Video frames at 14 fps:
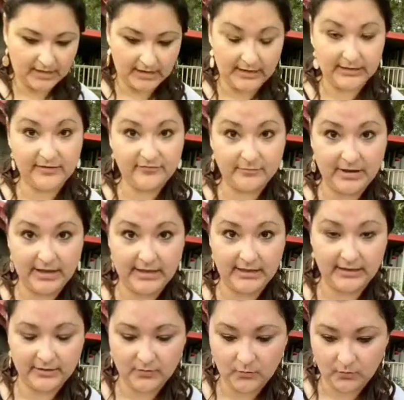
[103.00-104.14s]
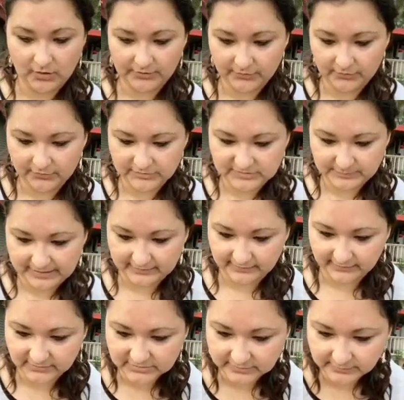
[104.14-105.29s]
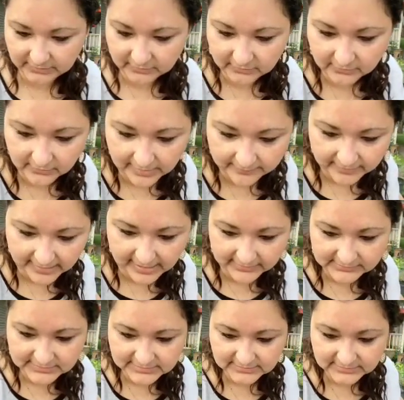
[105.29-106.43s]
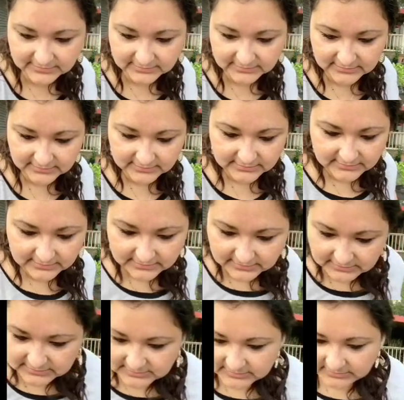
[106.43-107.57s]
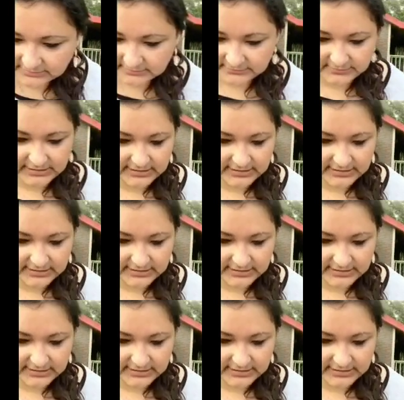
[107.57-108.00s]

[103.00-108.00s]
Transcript: left my water hose back there, so I'm gonna go grab that. So